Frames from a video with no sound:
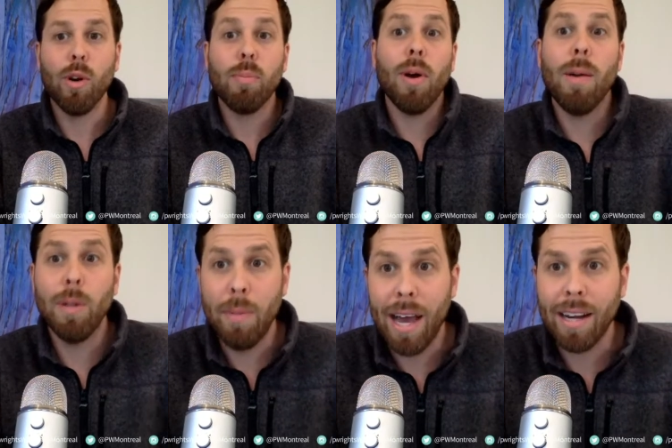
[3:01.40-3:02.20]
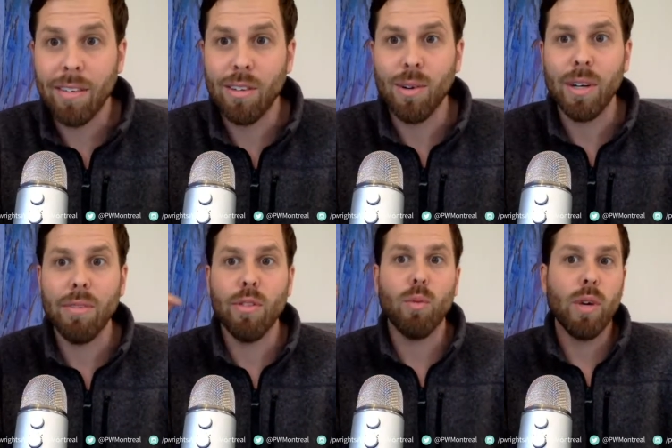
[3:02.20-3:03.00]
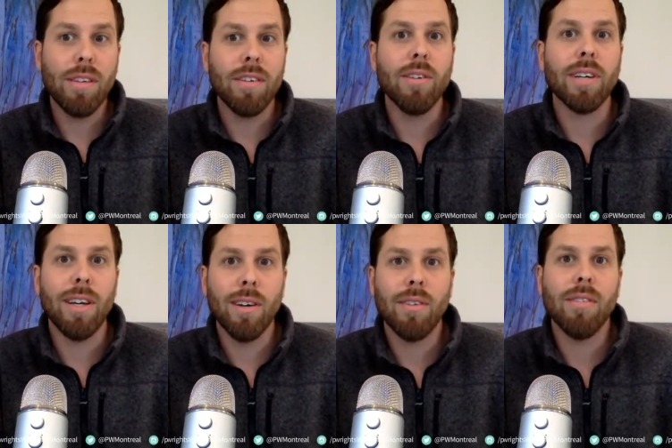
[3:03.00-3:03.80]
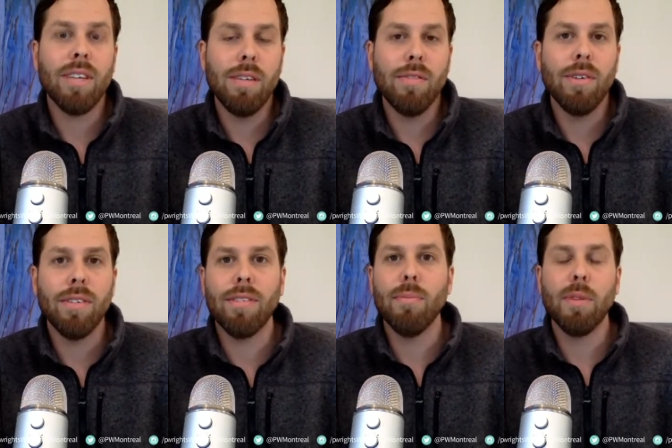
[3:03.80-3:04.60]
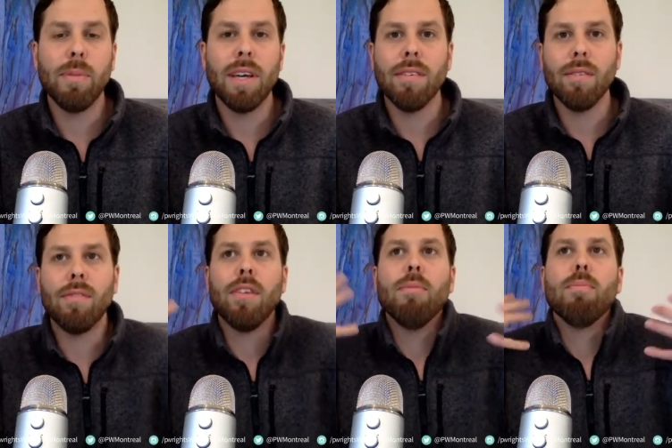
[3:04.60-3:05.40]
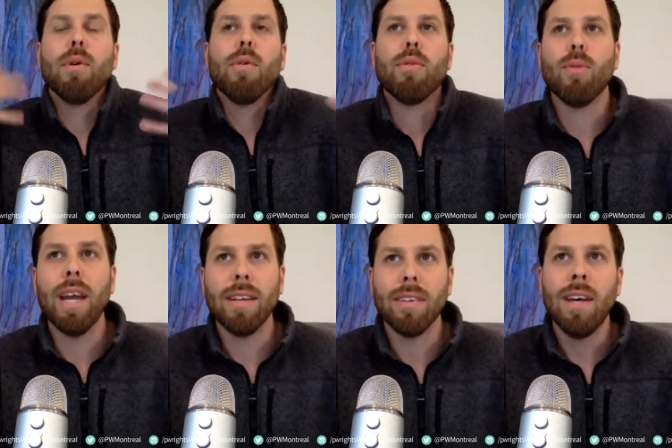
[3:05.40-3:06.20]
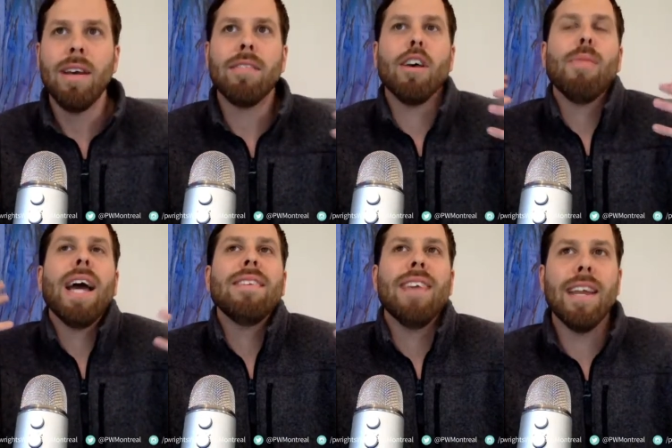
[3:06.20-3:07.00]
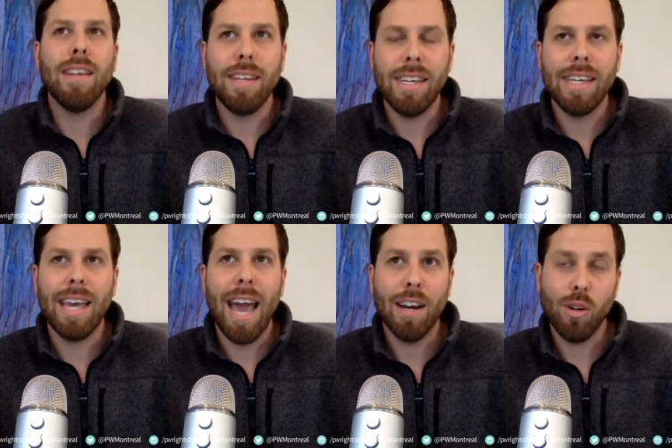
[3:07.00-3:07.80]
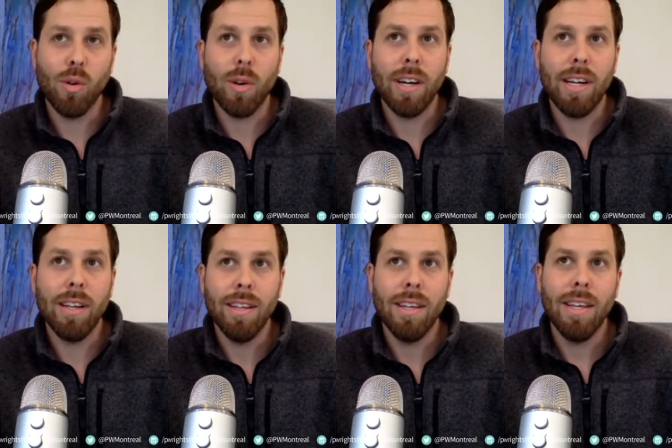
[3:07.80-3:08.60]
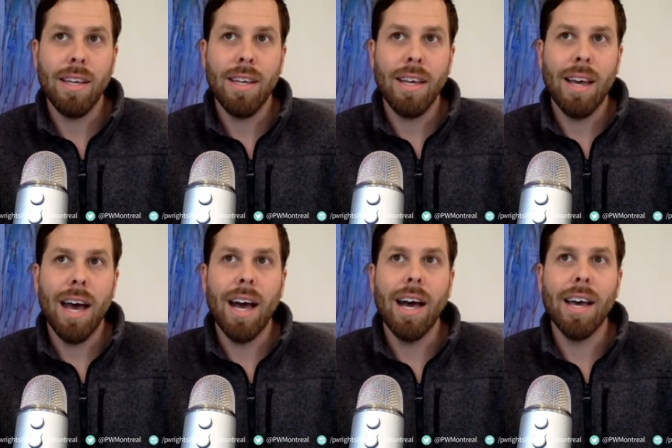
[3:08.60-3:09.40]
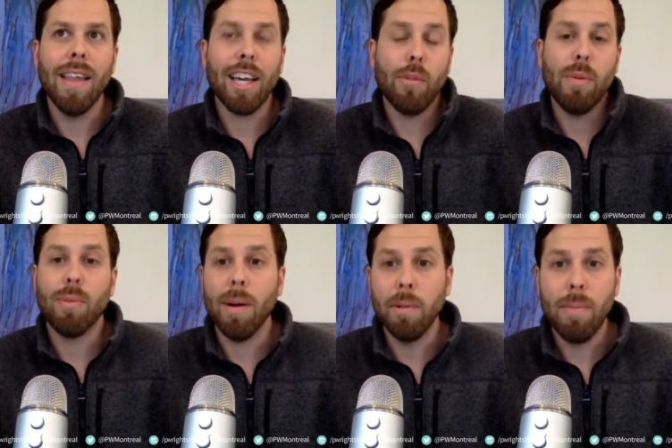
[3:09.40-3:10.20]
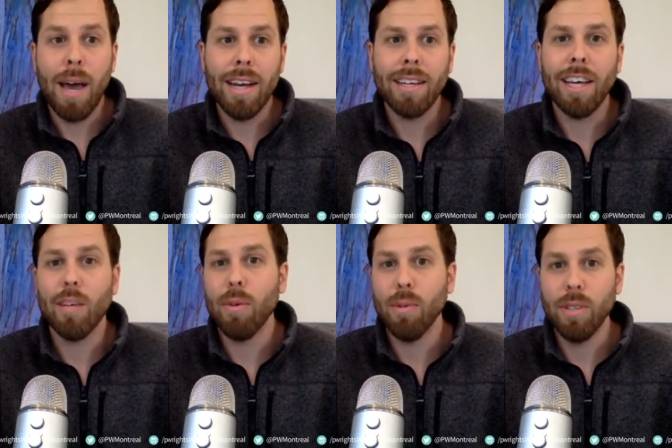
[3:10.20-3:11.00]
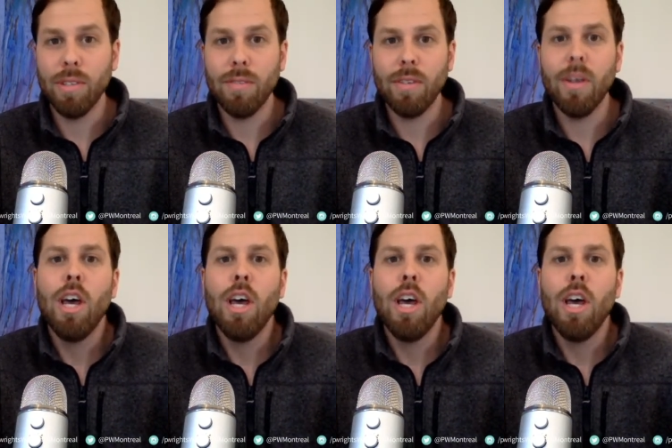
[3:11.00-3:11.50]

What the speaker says: a problematic story if the reason your character is evil is simply because of some birthright, some identity category. That can be problematic. That can be really difficult.